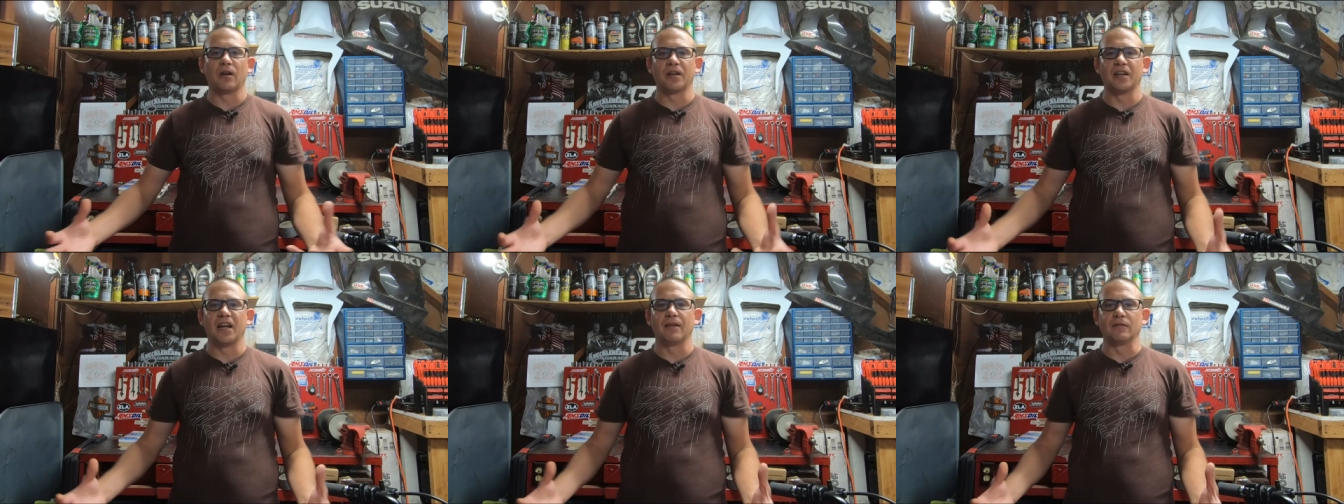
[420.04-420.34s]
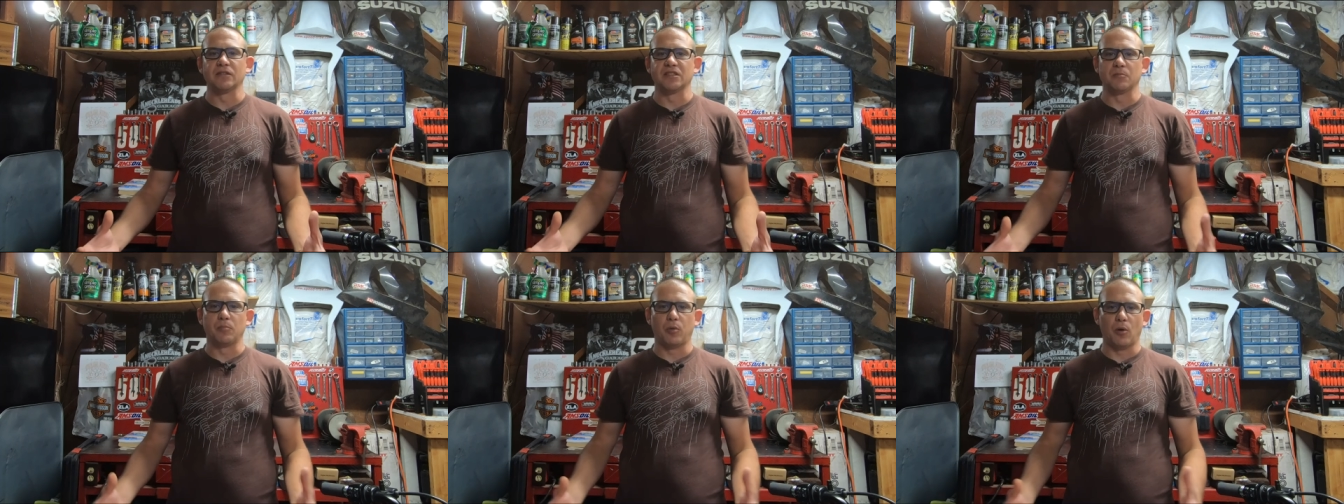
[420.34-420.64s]

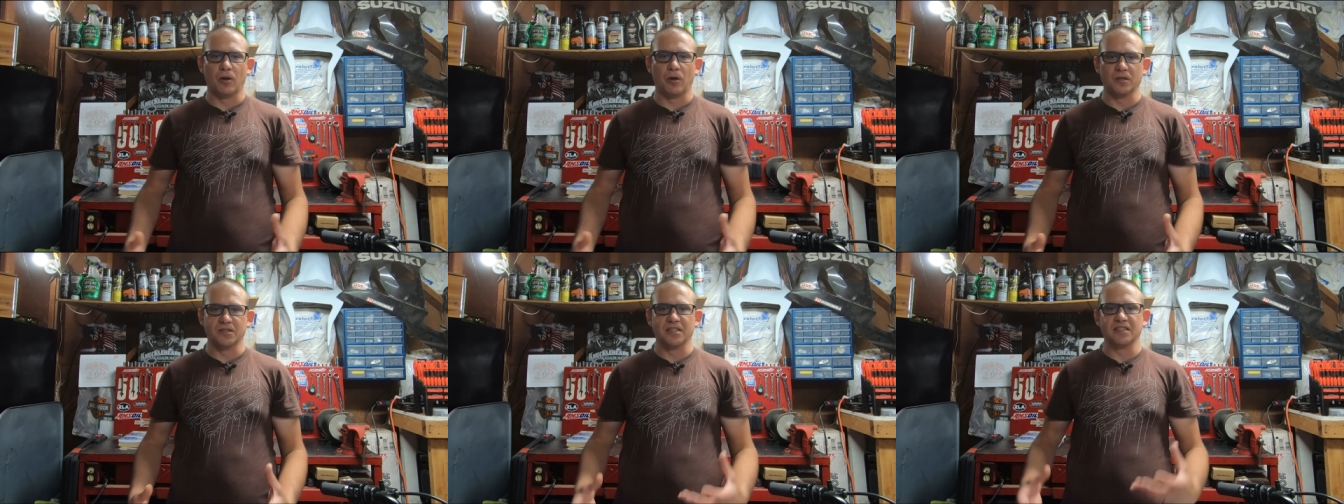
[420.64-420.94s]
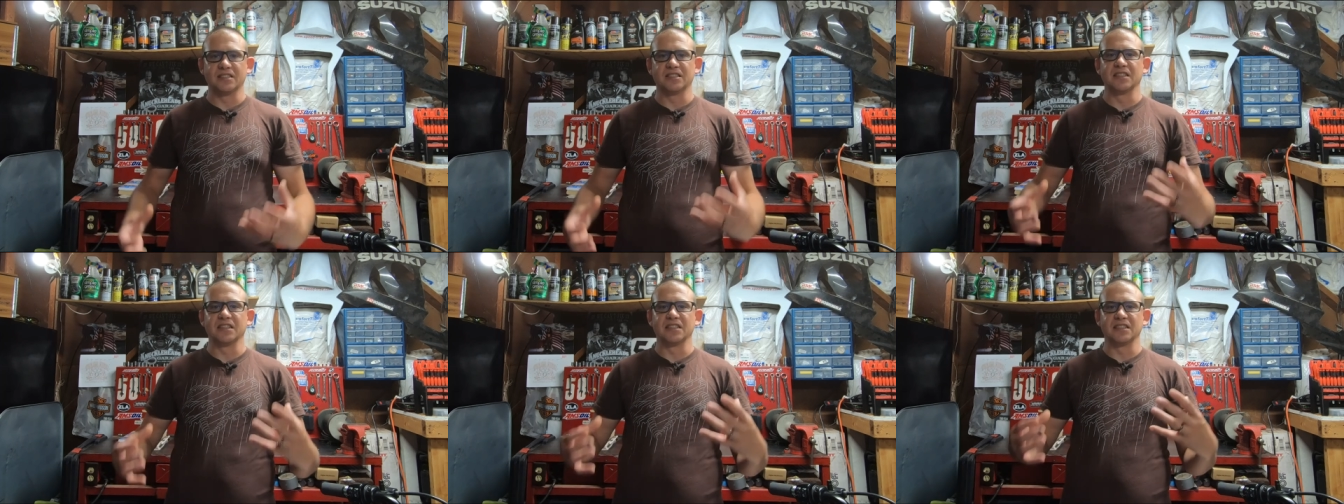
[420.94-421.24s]
Davidson parts
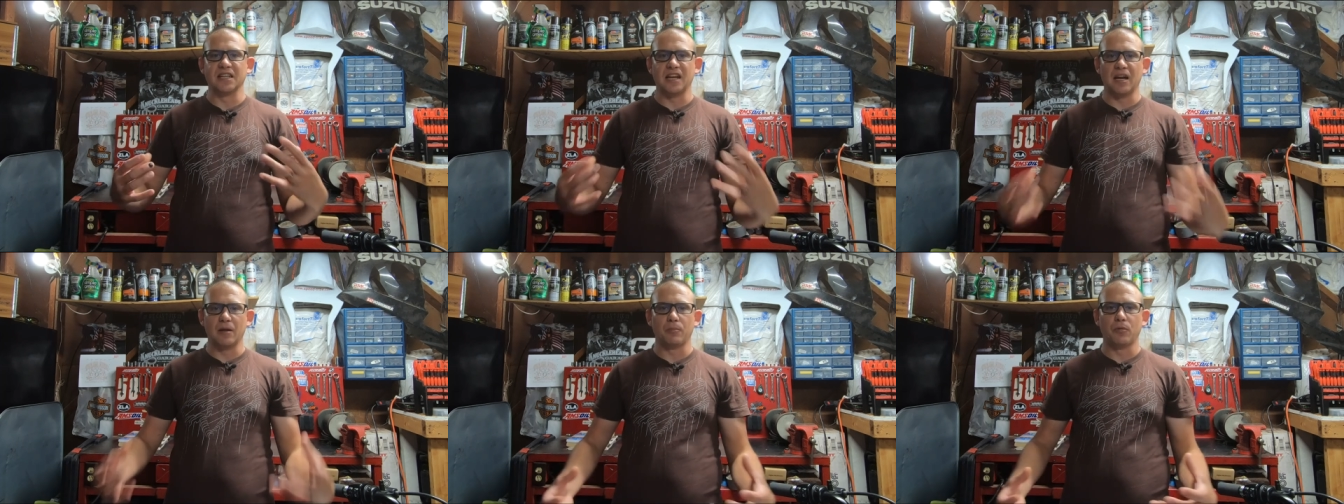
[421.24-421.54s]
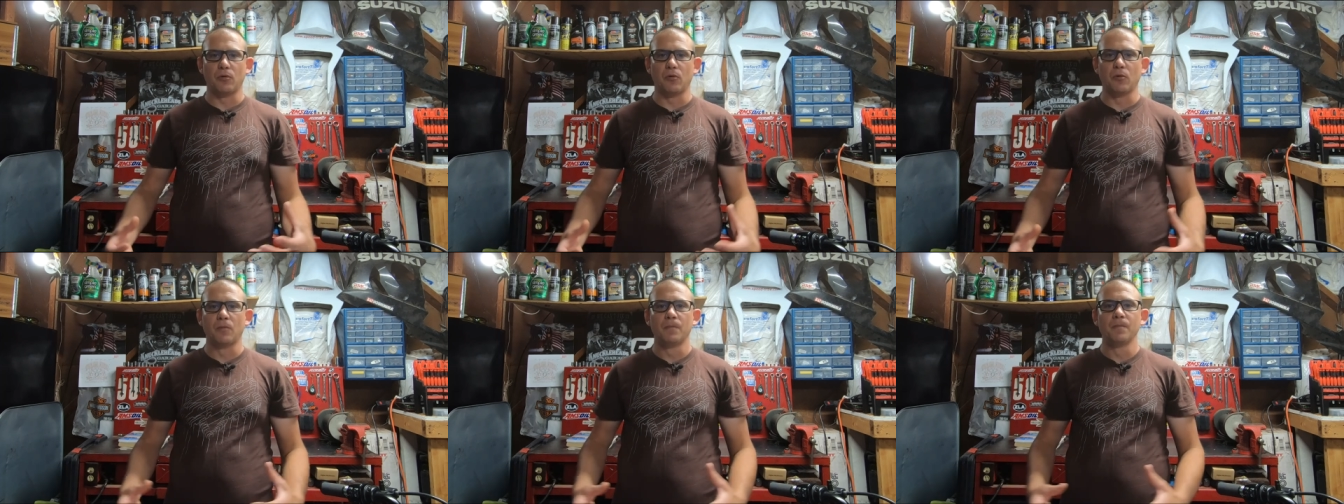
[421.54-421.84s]
as an
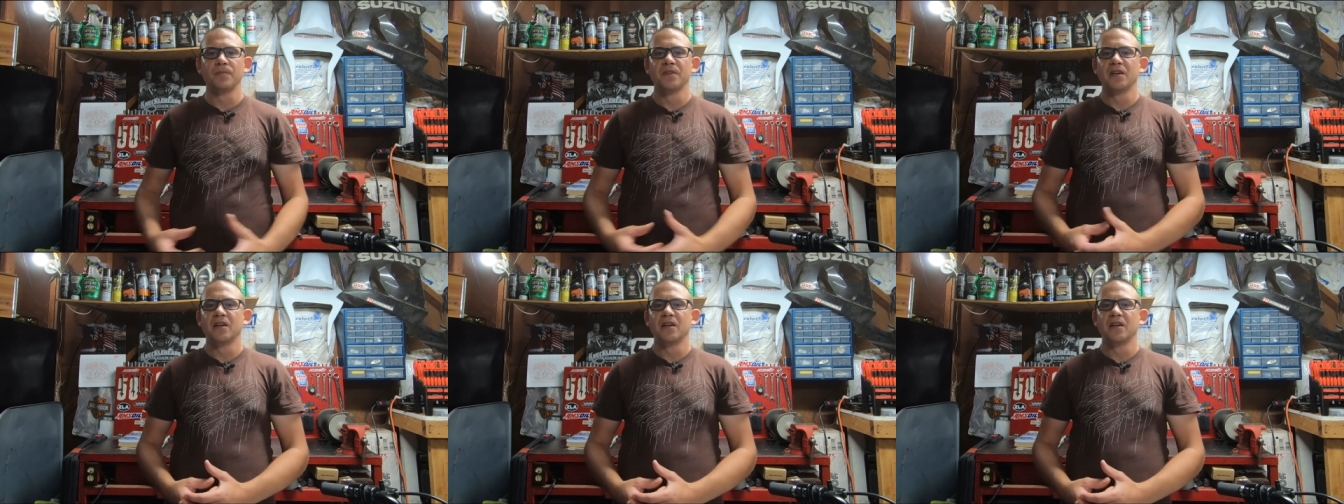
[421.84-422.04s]
example